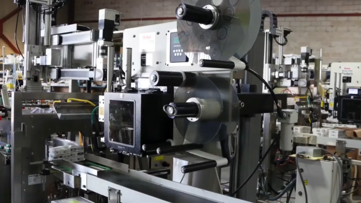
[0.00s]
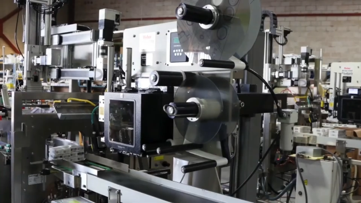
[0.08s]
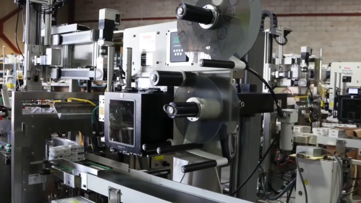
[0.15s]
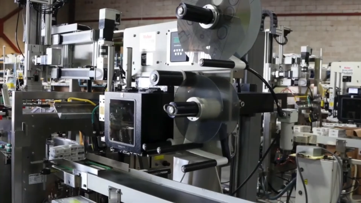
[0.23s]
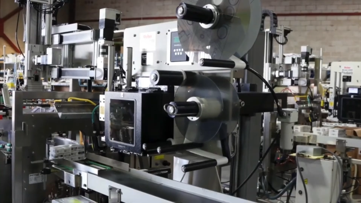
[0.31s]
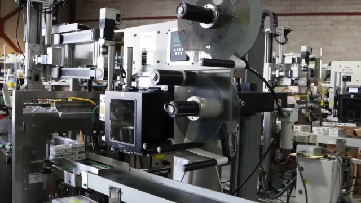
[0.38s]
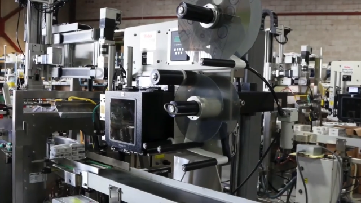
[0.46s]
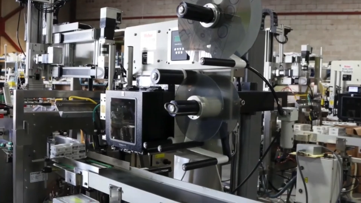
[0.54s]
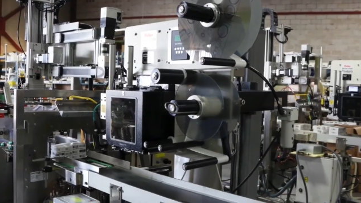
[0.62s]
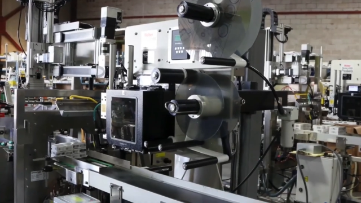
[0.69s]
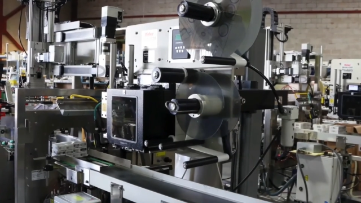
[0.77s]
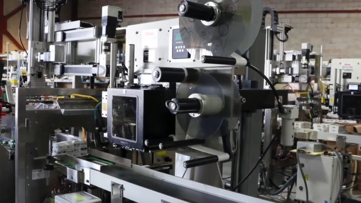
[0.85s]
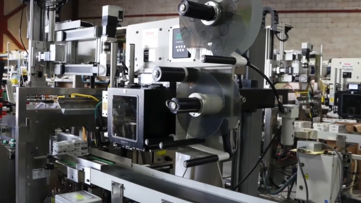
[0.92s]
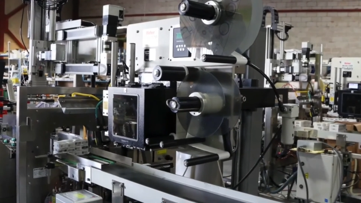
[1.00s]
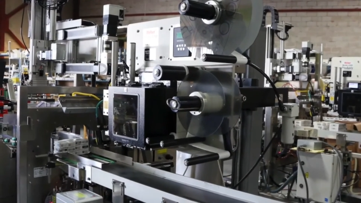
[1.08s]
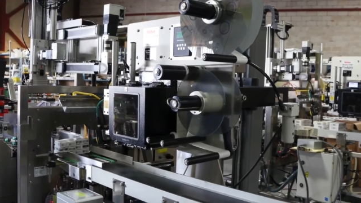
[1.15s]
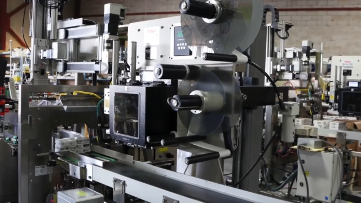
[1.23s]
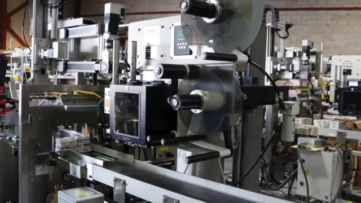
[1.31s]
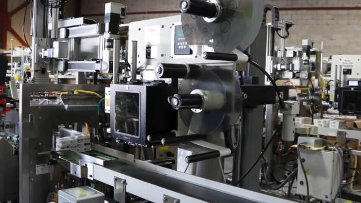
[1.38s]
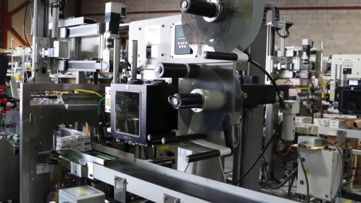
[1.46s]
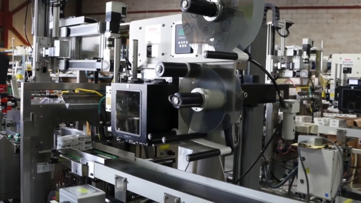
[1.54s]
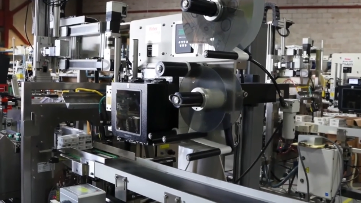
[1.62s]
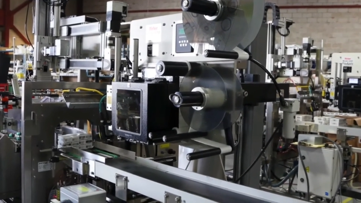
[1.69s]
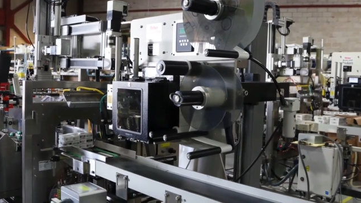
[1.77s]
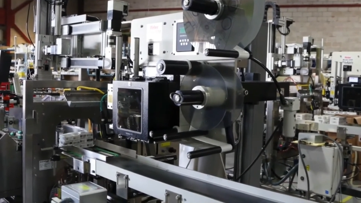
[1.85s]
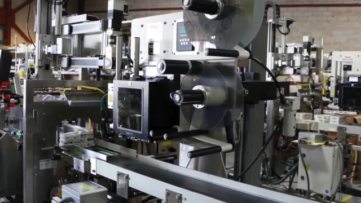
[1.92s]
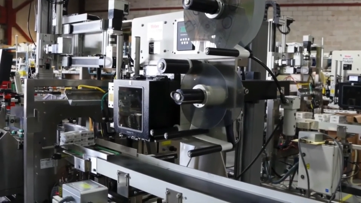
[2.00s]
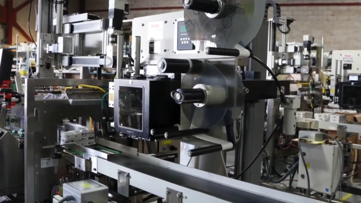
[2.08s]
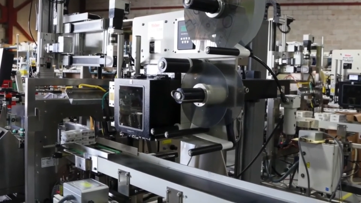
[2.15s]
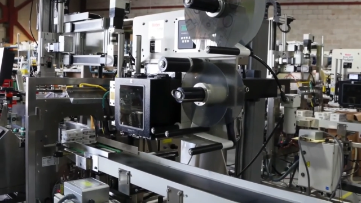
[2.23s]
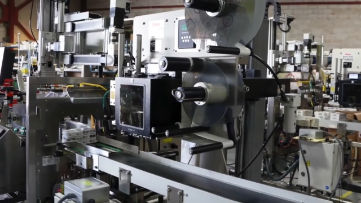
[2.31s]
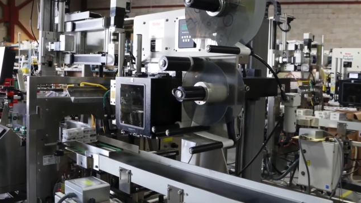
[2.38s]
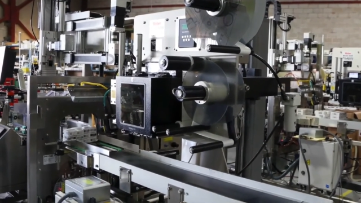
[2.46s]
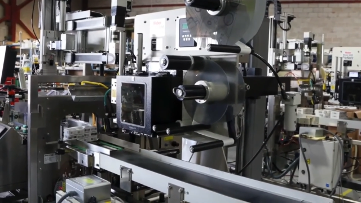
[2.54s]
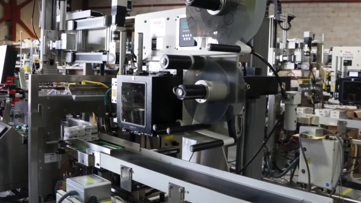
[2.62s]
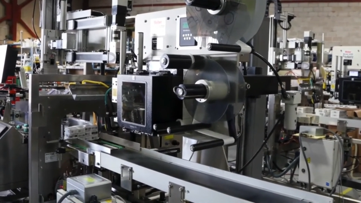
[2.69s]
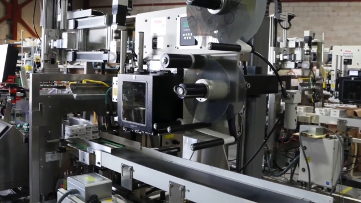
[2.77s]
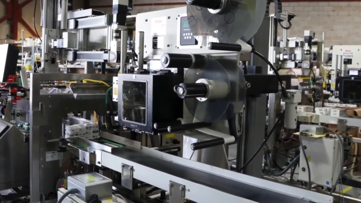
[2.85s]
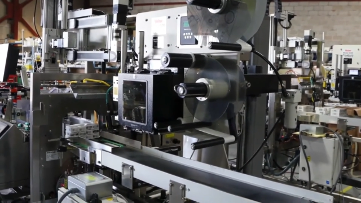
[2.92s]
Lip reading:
Nobody's mouth can be seen.